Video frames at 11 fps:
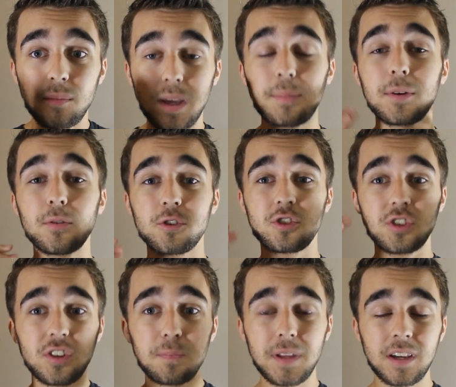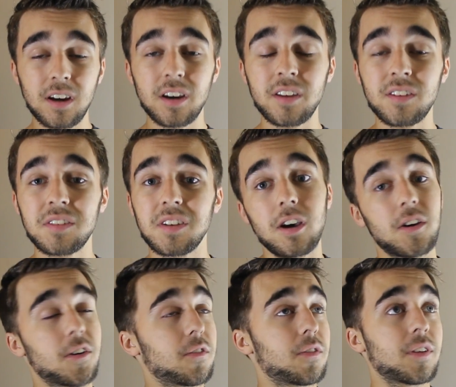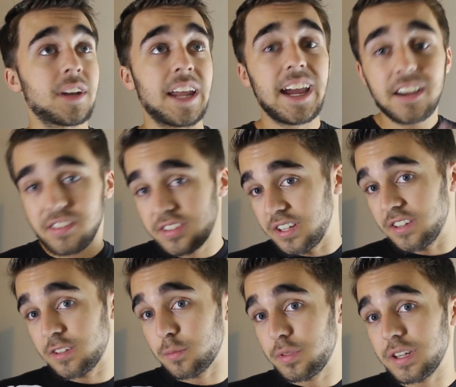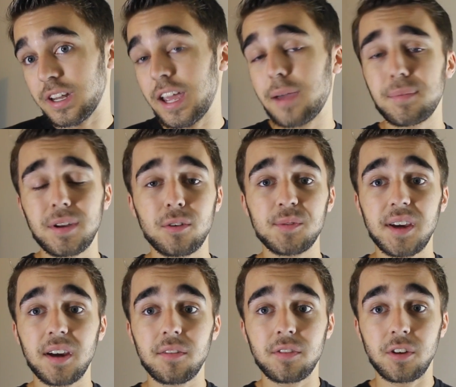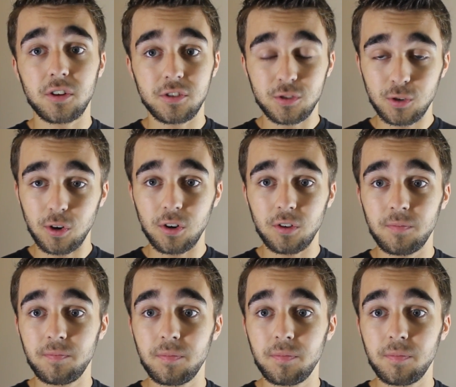Maybe it was just because of an accident, something that happened that was out of their control.